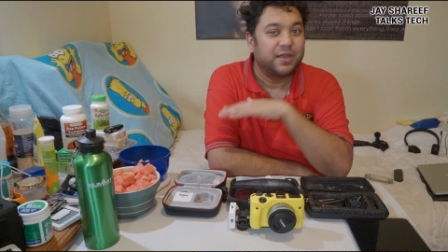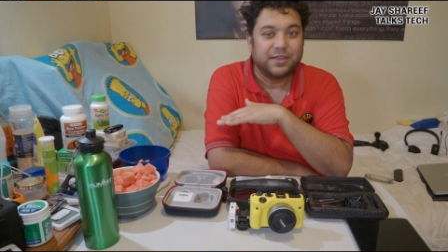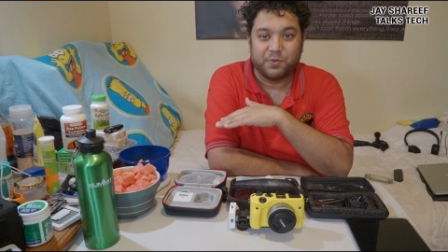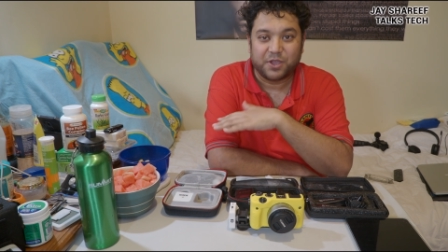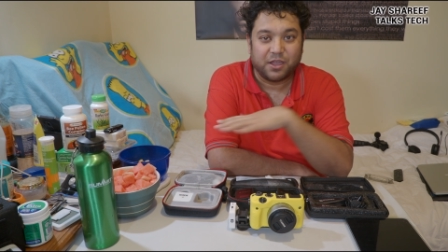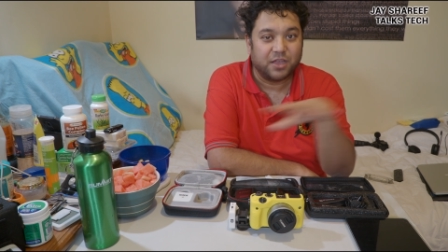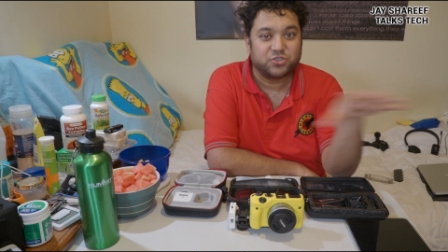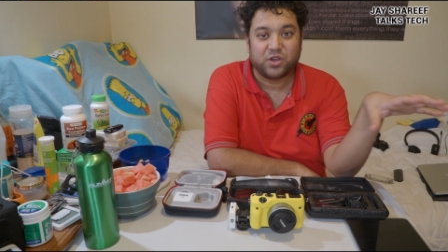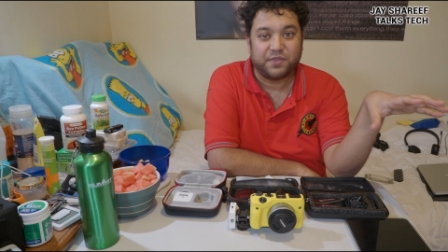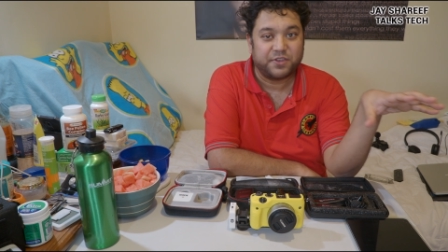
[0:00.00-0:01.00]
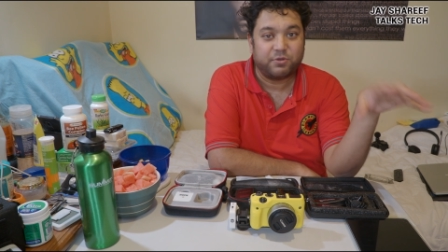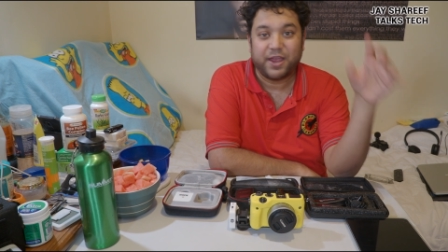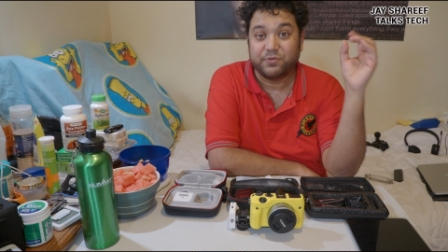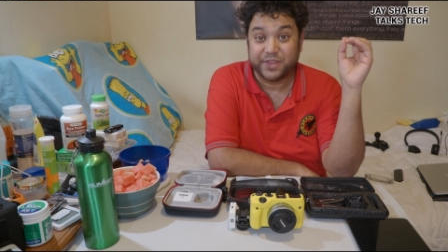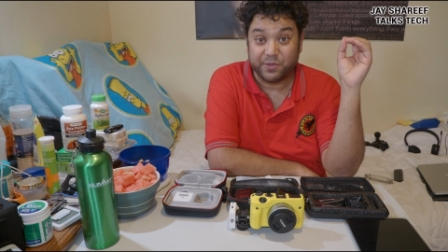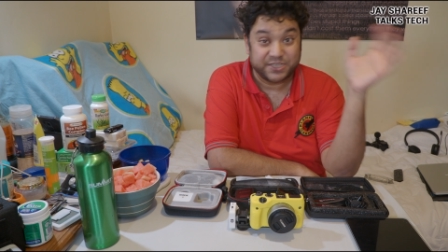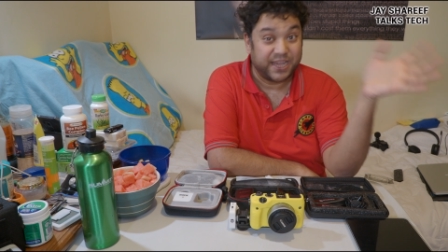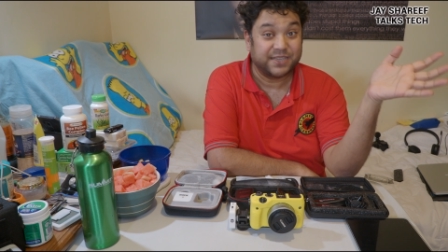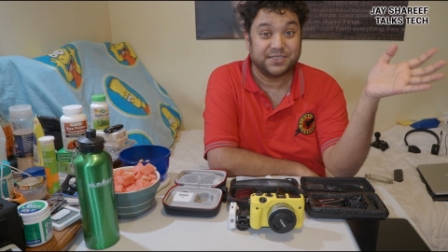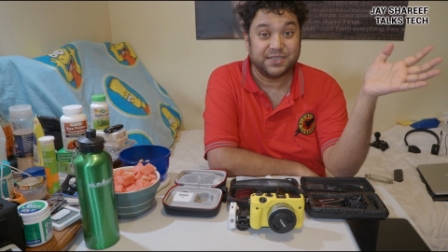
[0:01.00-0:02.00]
There were cars driving around, there were
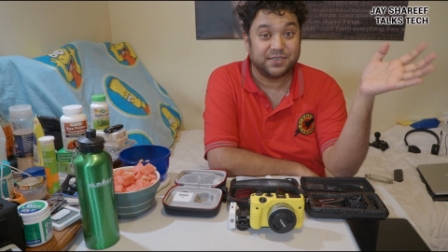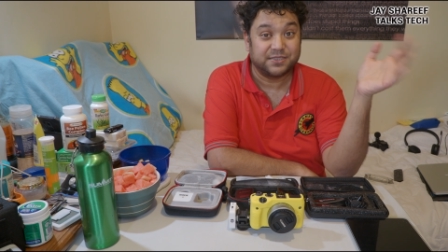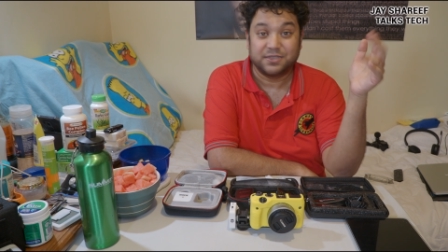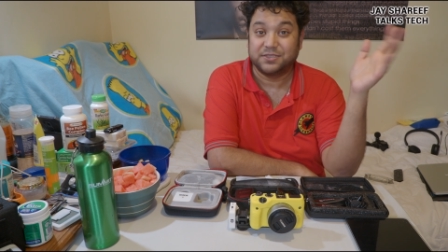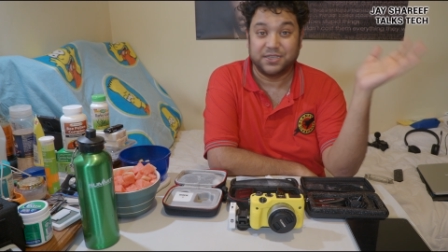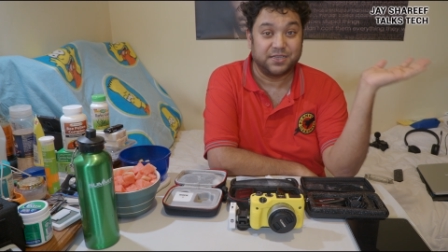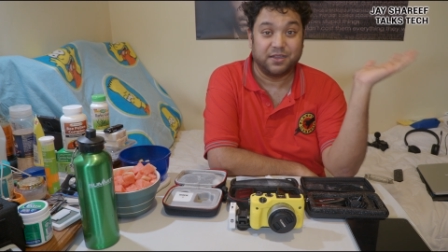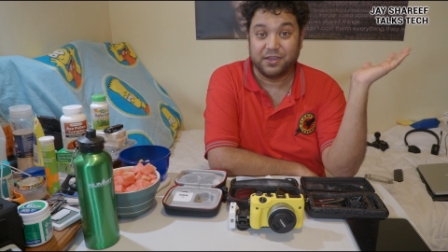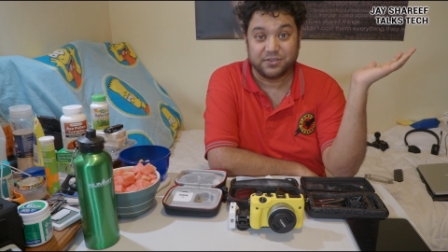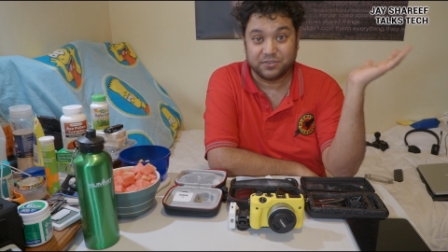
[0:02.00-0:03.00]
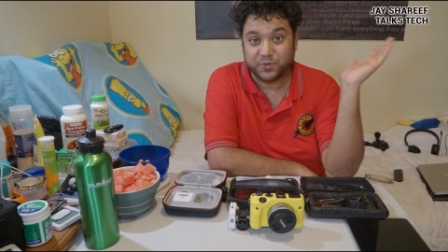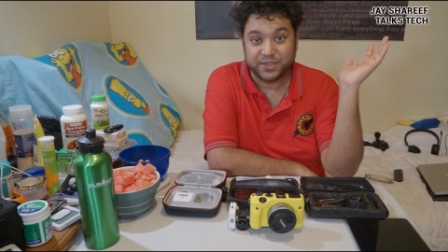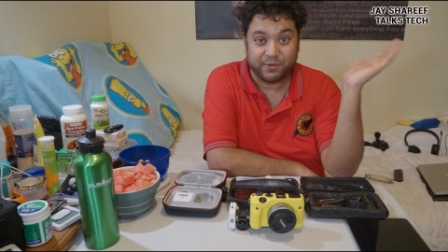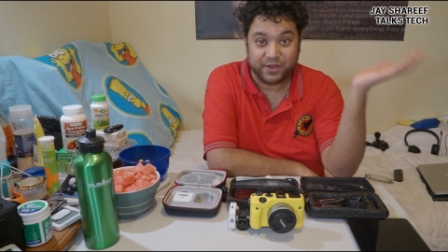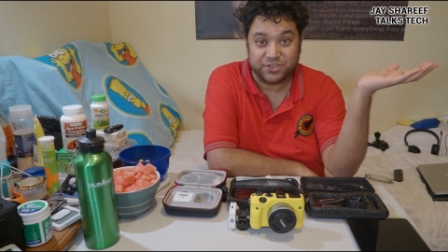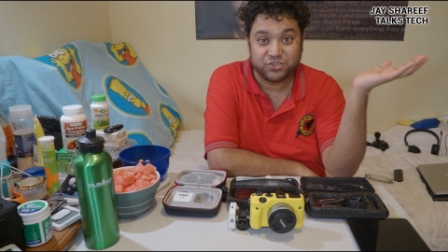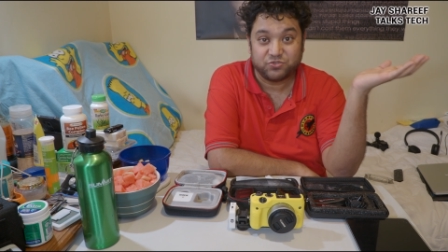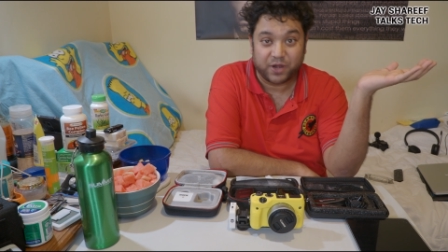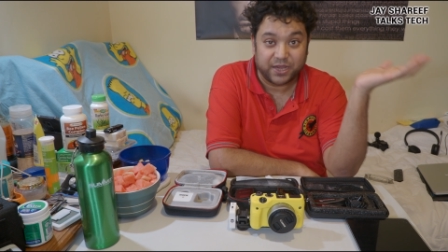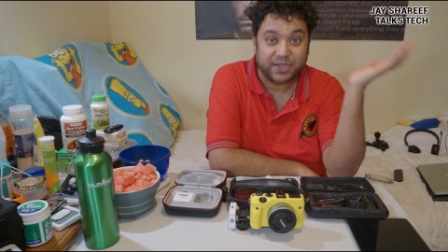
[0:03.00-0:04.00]
taxis sitting idle with their engines
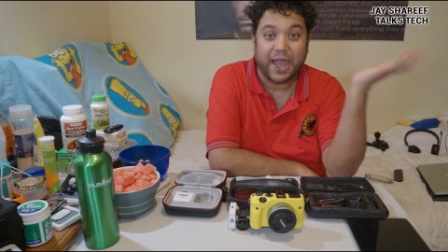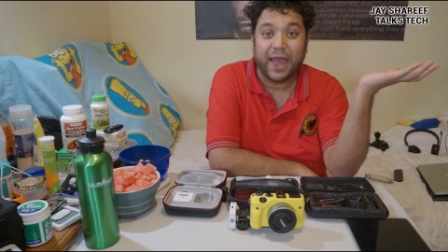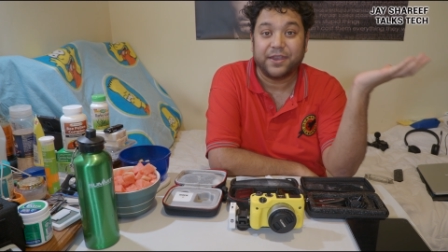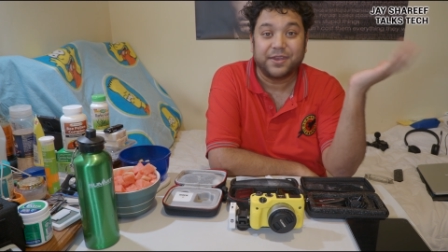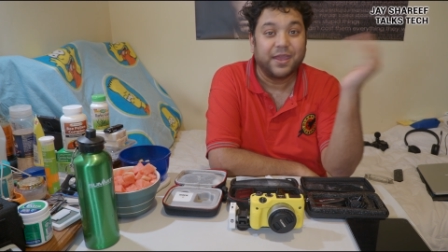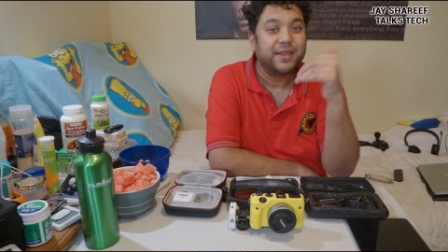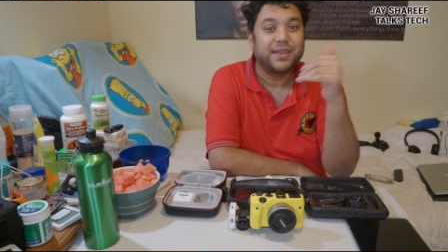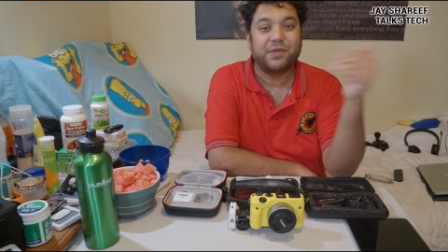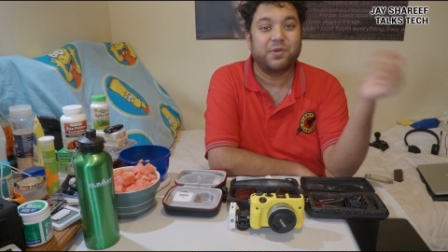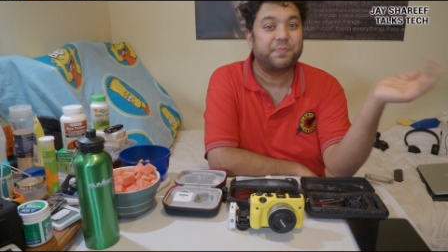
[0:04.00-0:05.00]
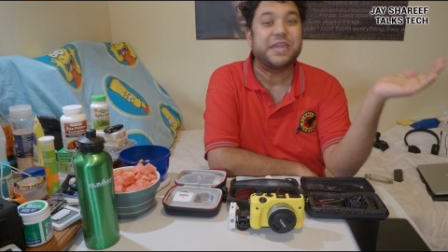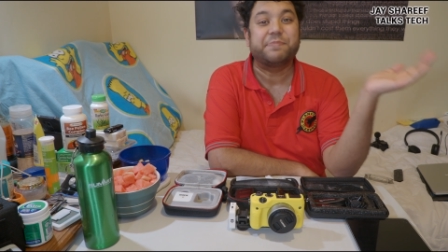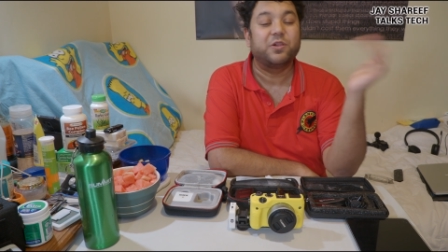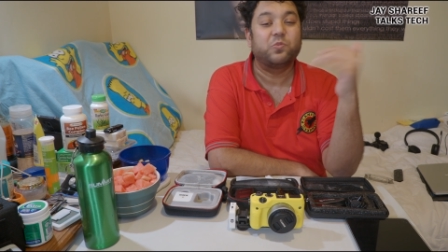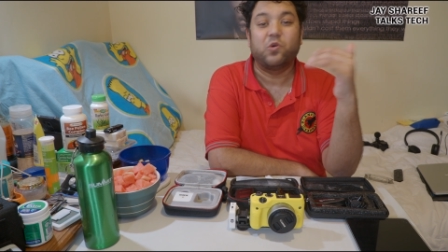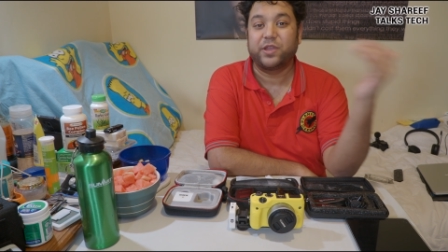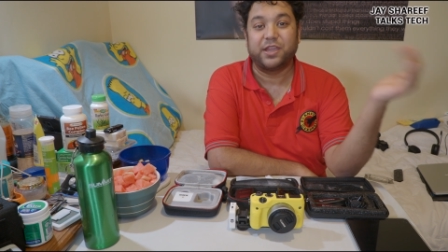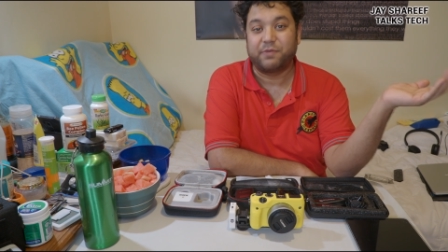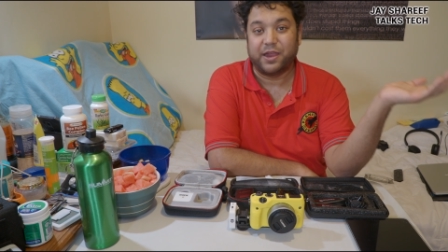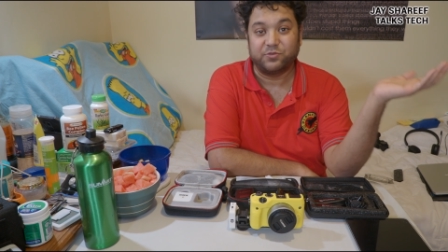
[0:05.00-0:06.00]
running, and there were people walking
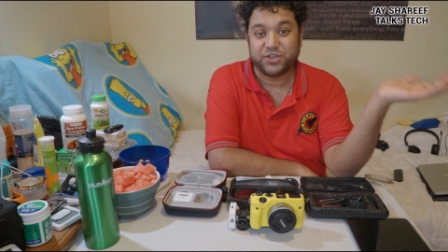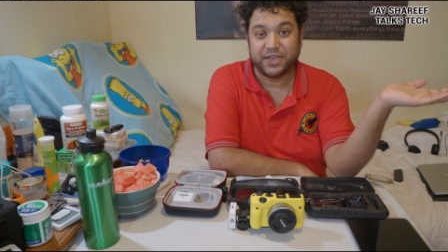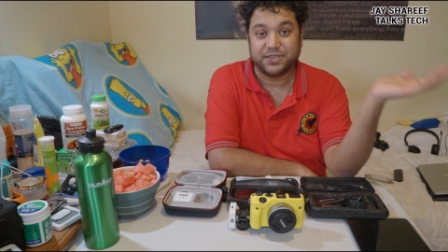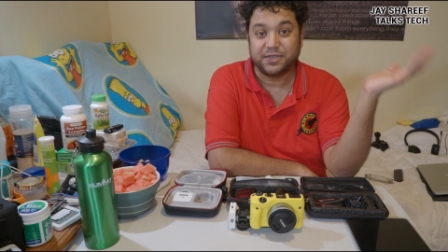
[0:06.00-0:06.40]
around chatting.